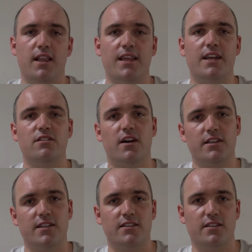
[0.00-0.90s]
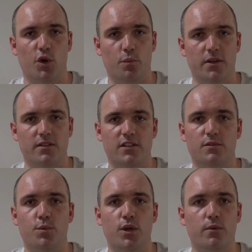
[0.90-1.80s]
Lantite Test Help
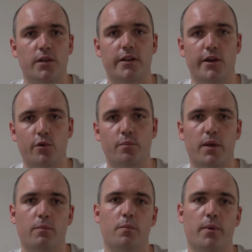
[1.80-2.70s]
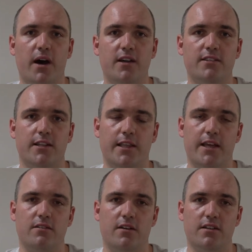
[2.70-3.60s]
exists purely to help people pass their
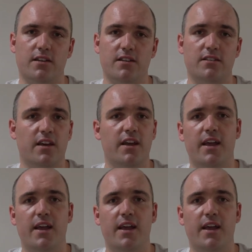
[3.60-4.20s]
Lantite test,